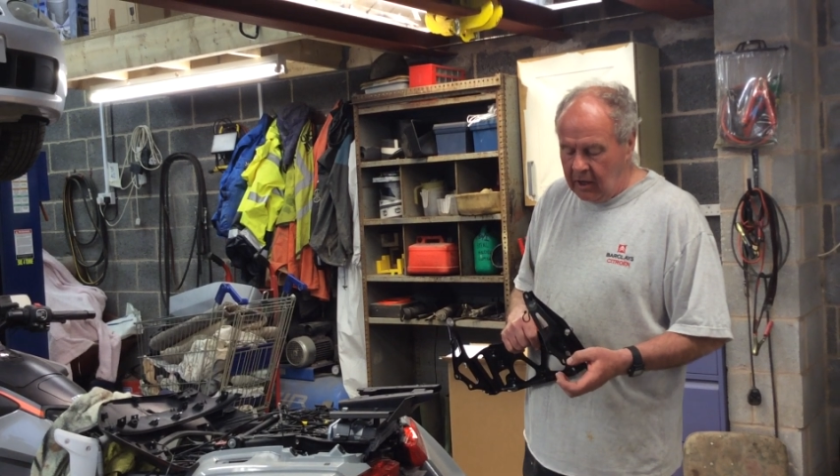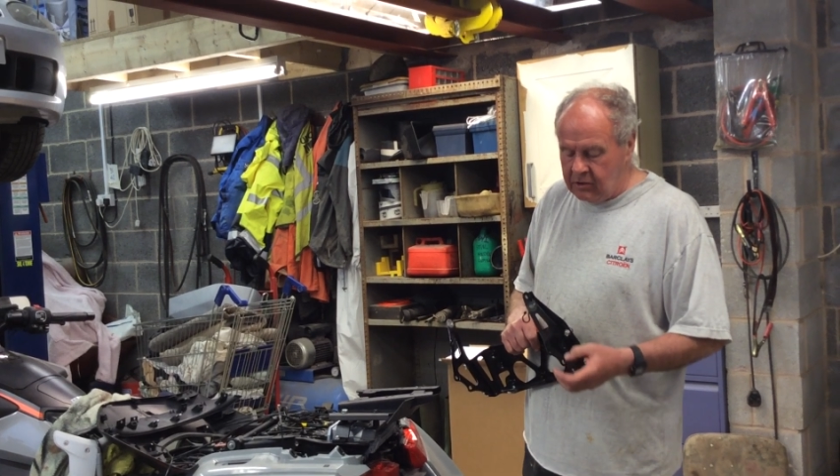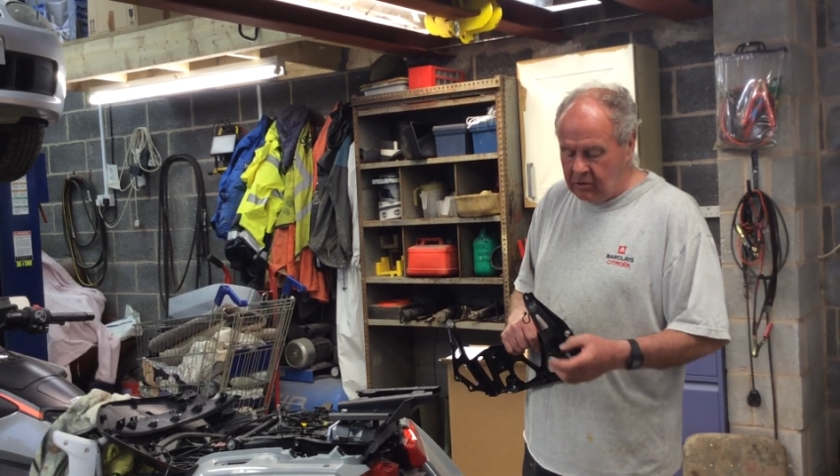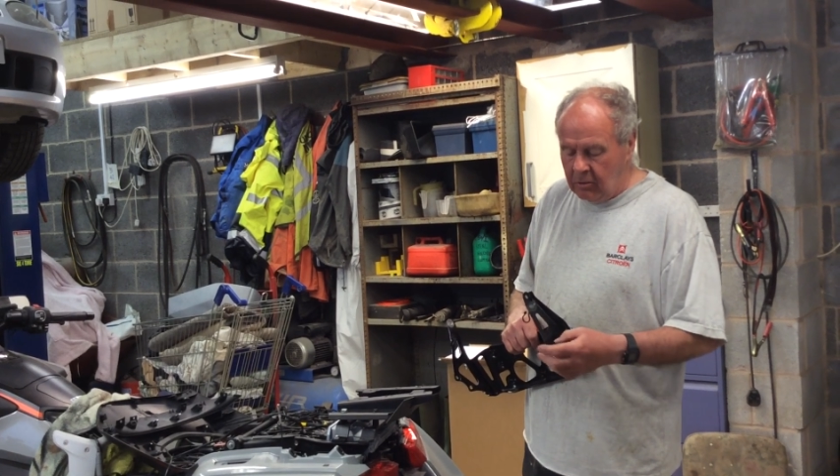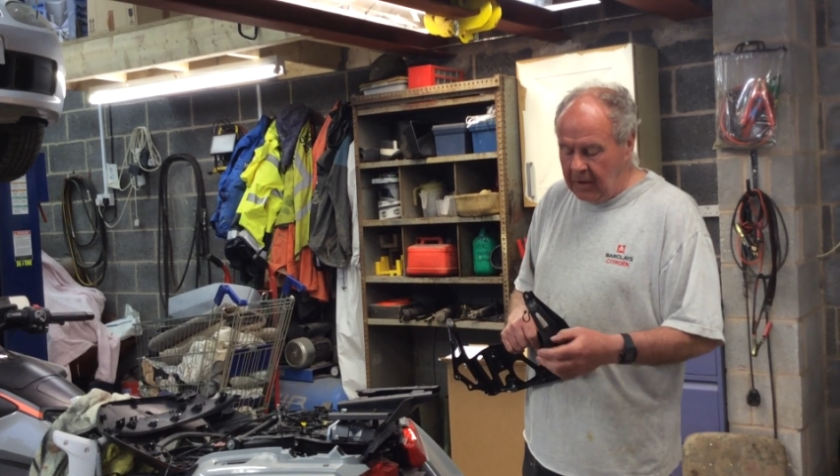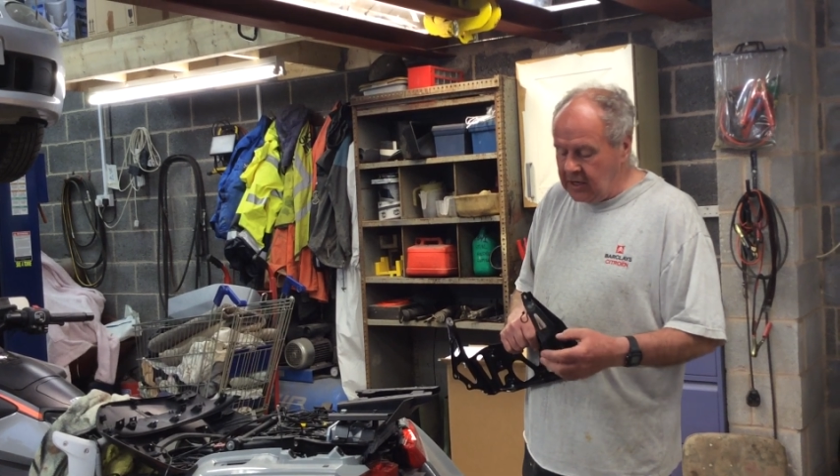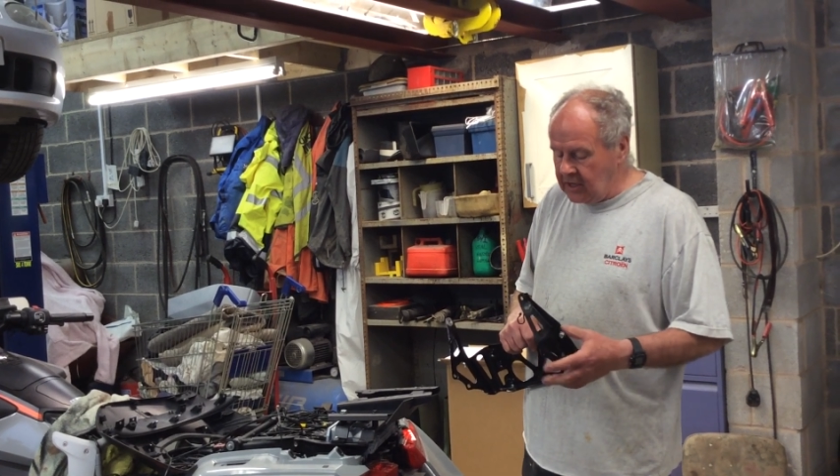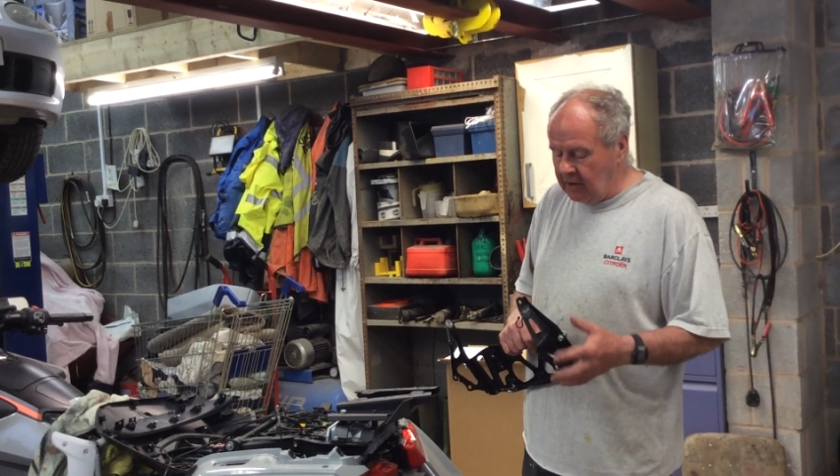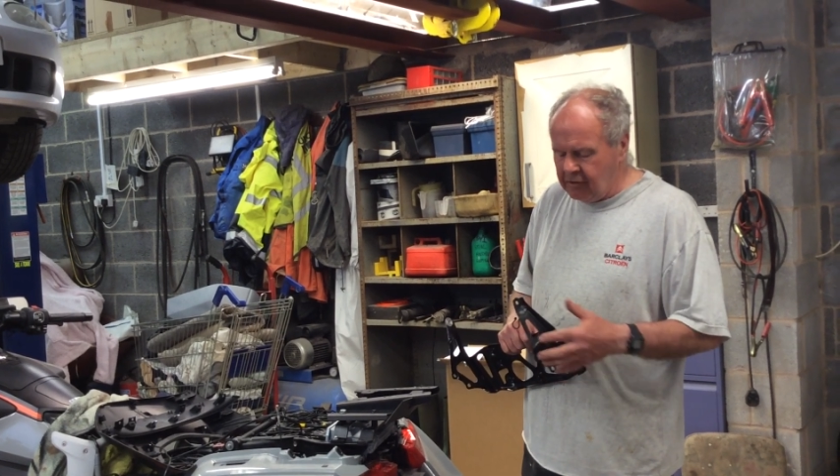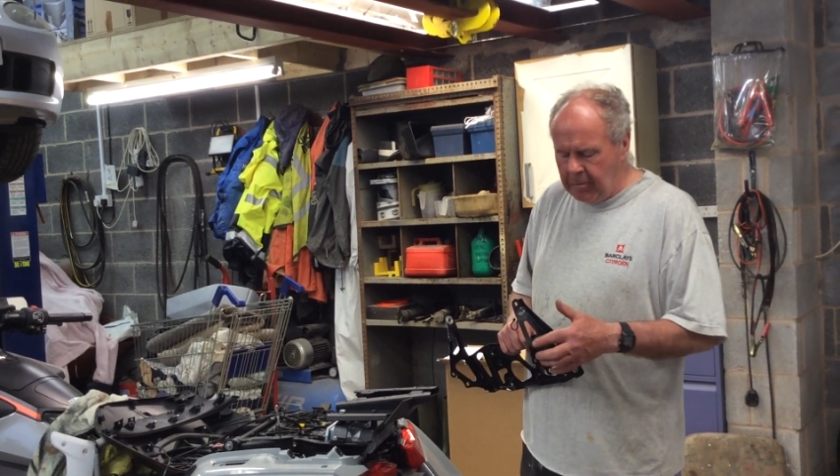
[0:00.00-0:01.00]
So
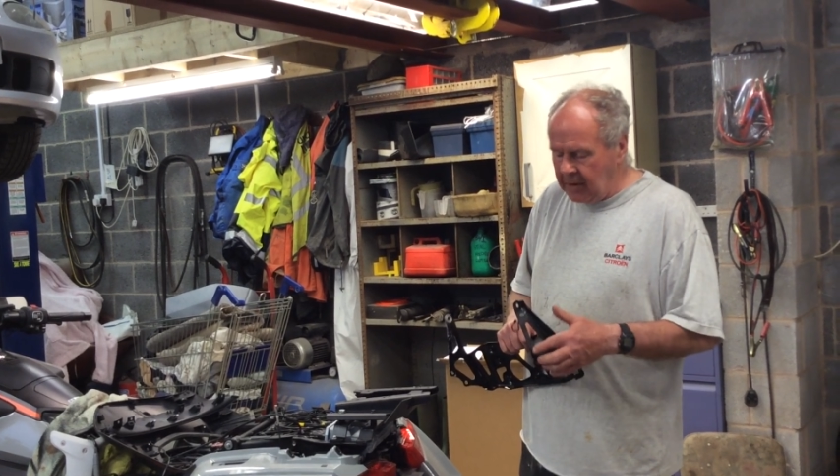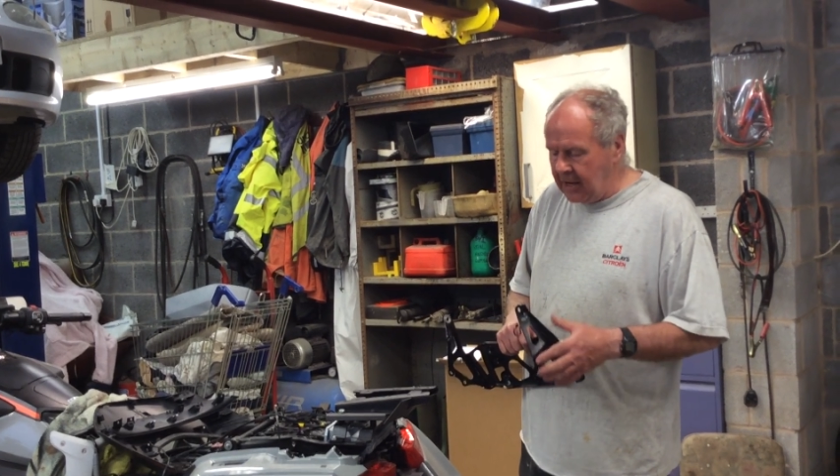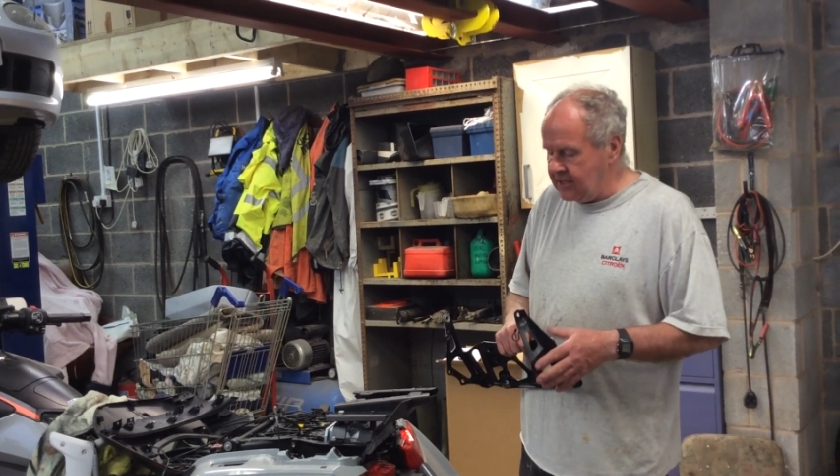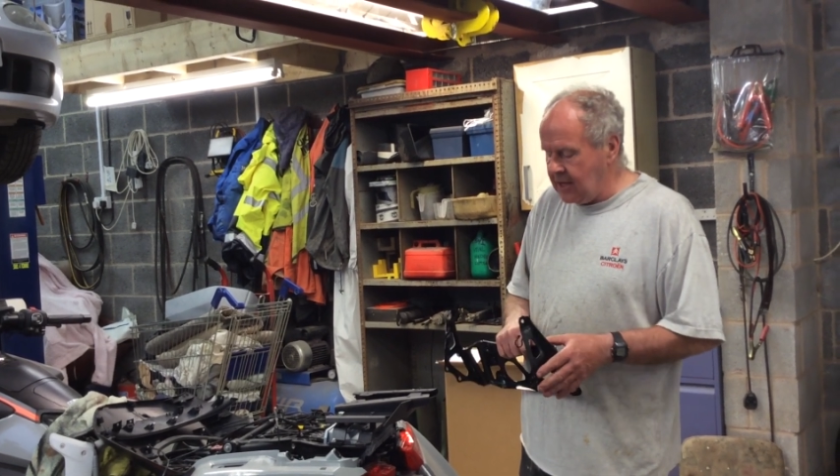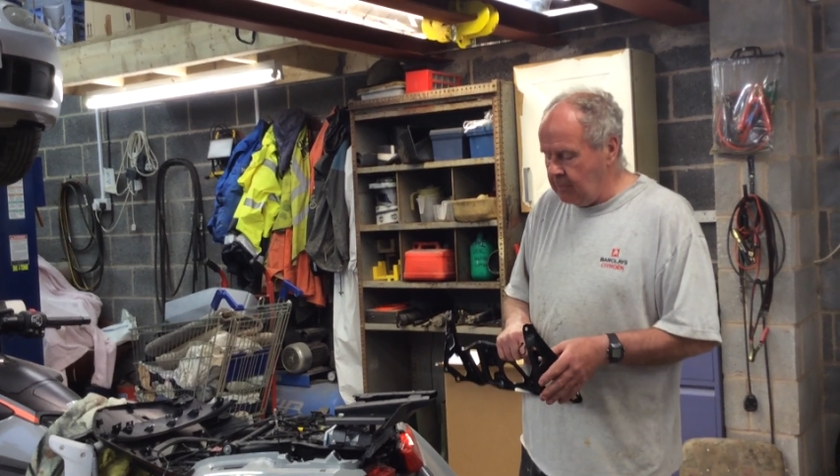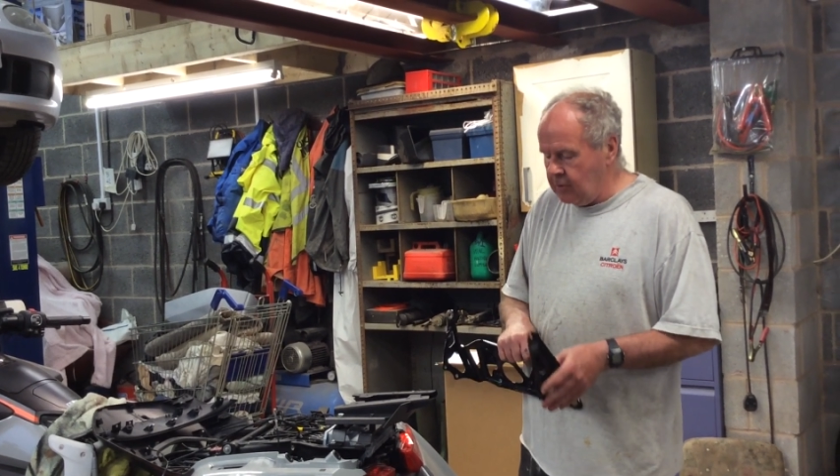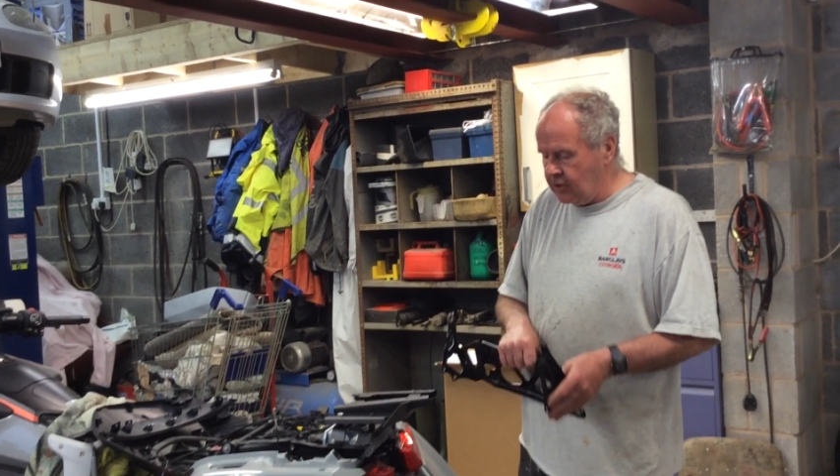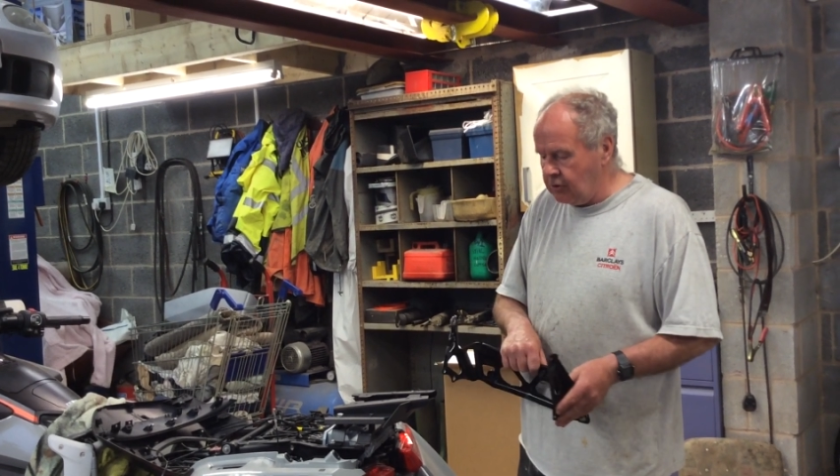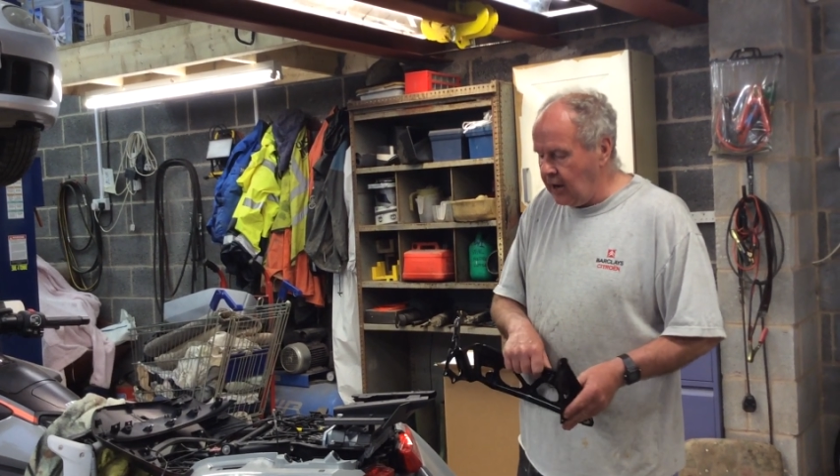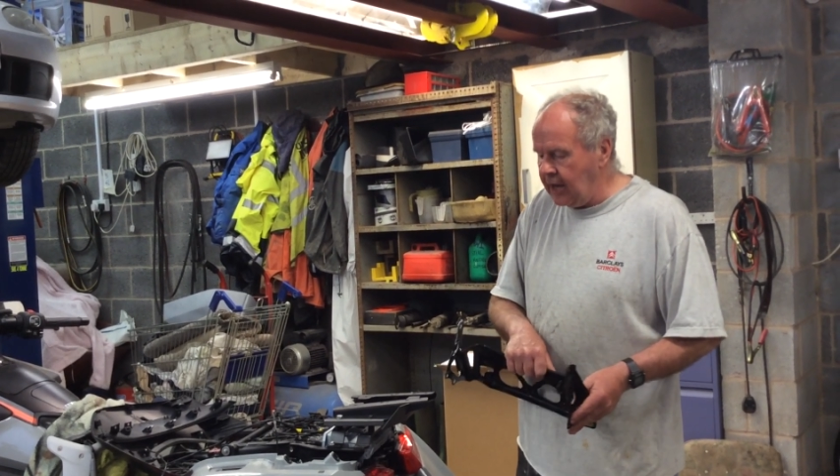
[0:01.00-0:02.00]
basically I've replaced them
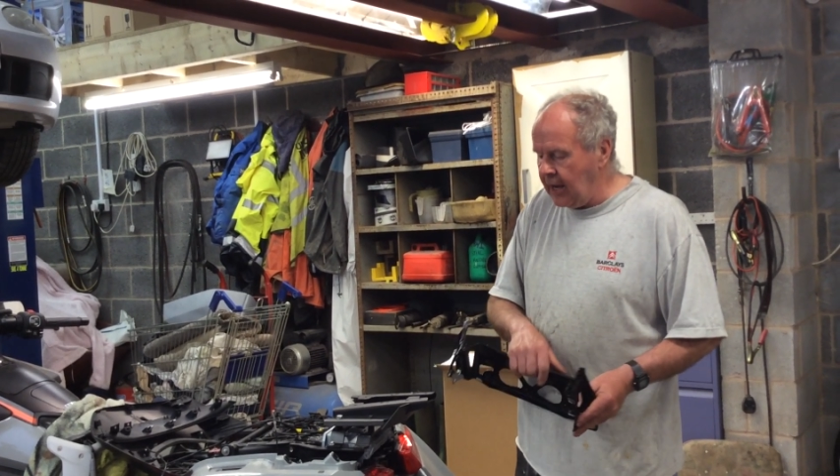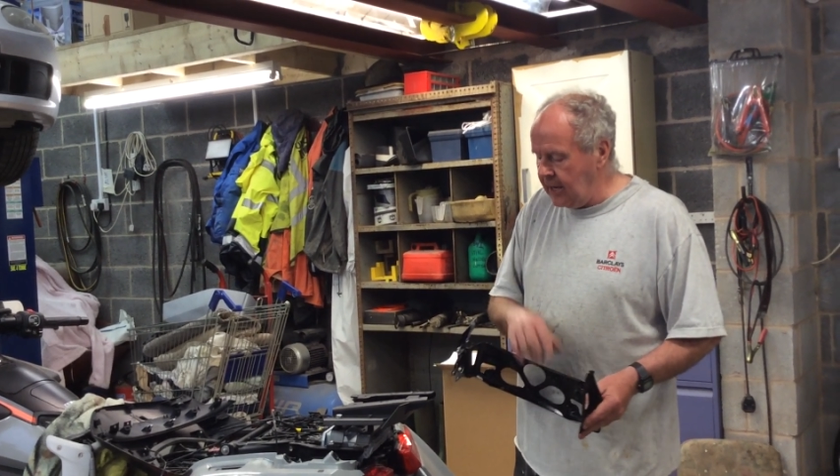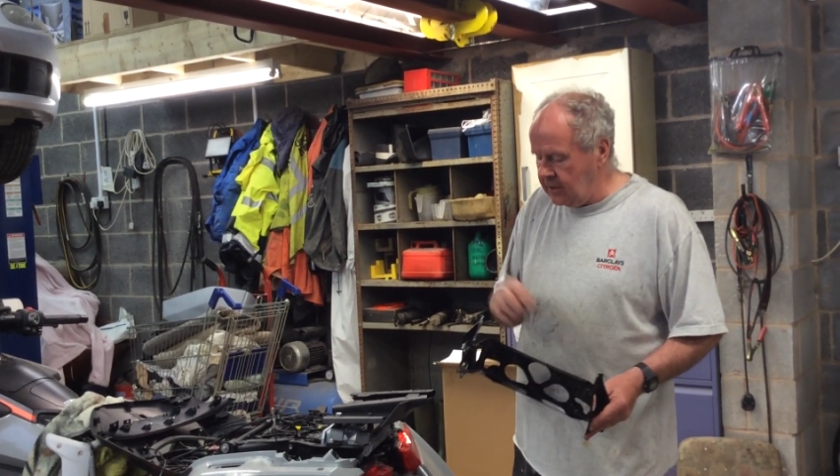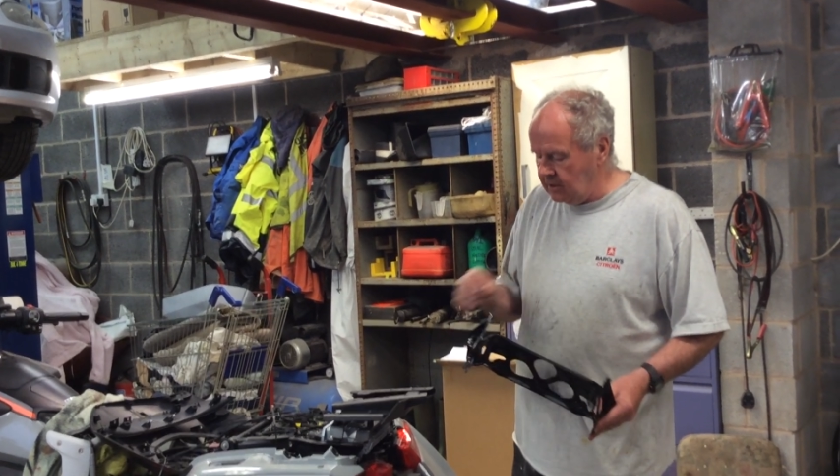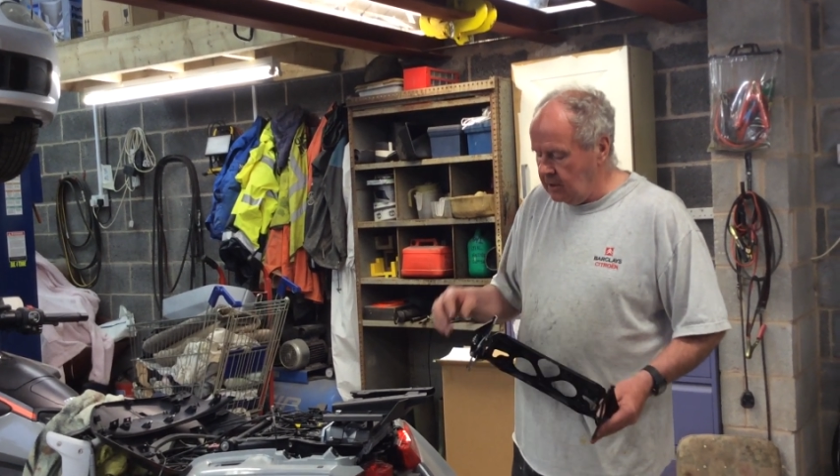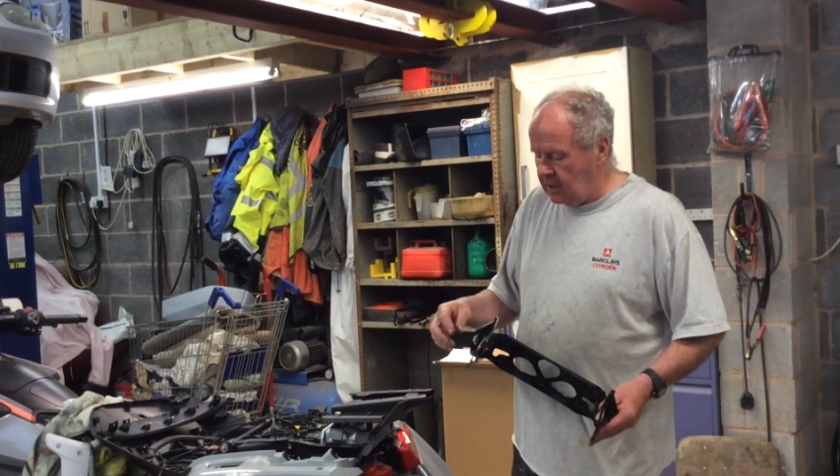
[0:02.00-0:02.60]
with grade 8